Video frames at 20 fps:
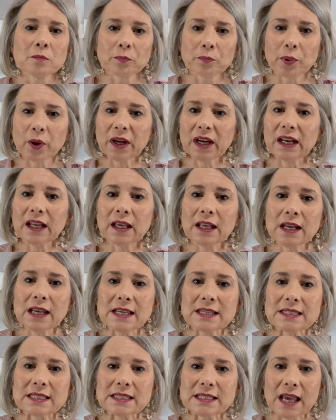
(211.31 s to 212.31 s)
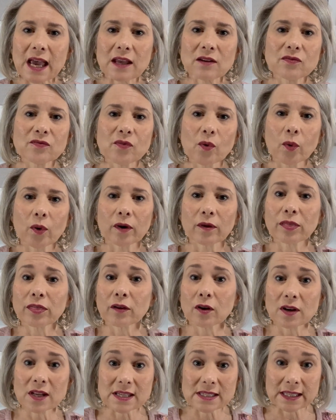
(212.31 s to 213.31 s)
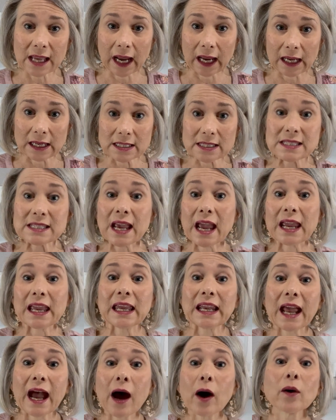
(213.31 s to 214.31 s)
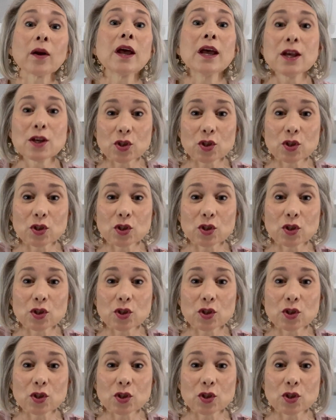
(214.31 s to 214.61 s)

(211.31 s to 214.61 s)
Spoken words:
Put it in instead for 30 seconds, take it out,